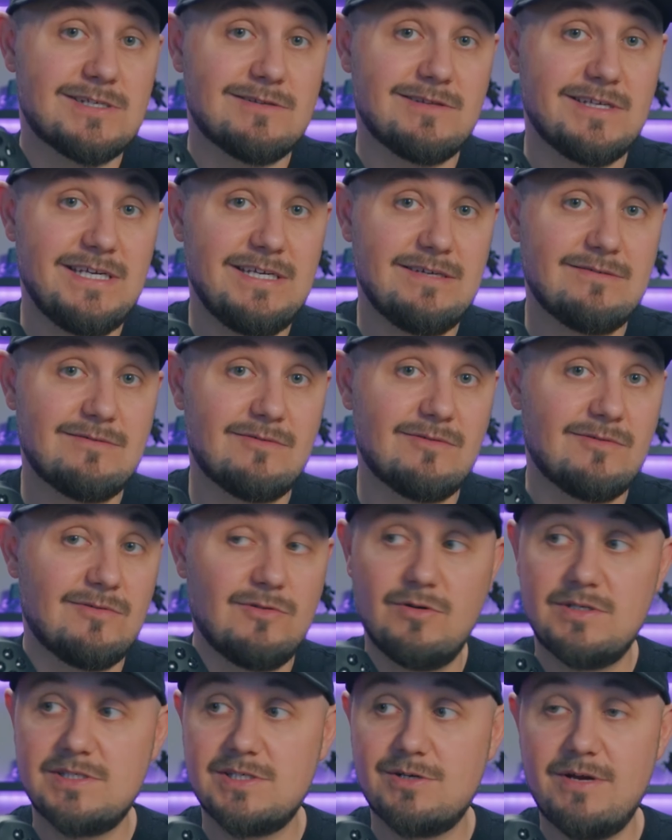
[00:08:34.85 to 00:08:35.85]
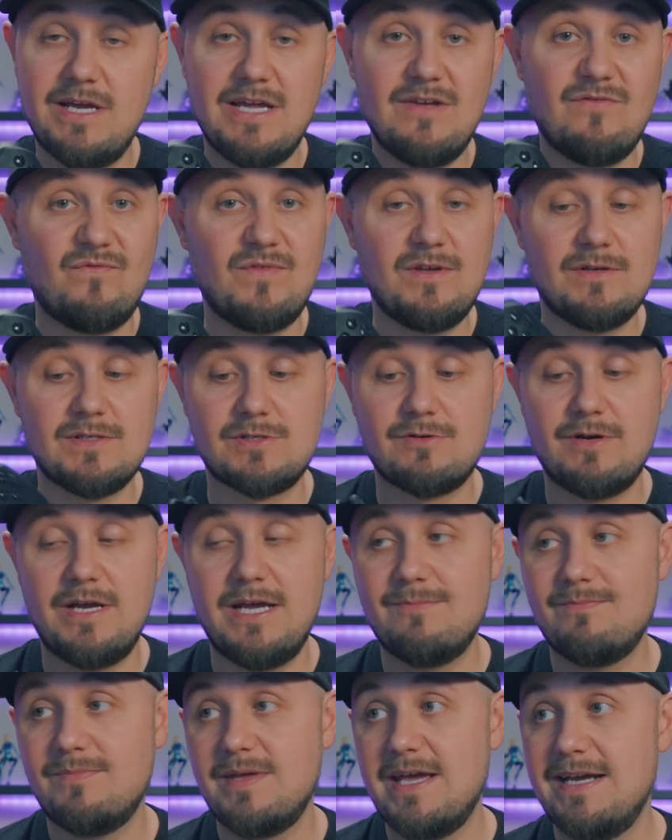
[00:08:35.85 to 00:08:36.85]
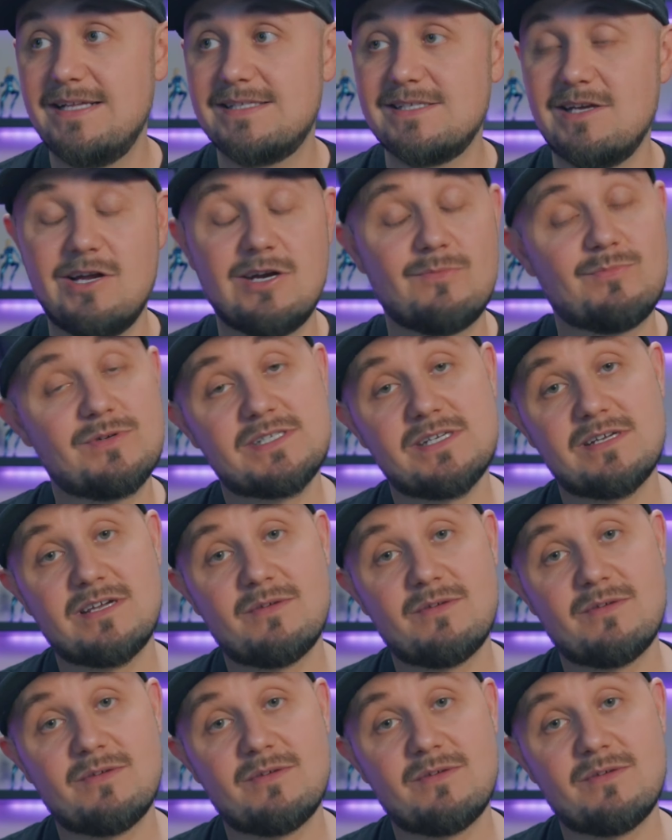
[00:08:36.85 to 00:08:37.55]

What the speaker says: Elite looks great, feels great, and it's 100%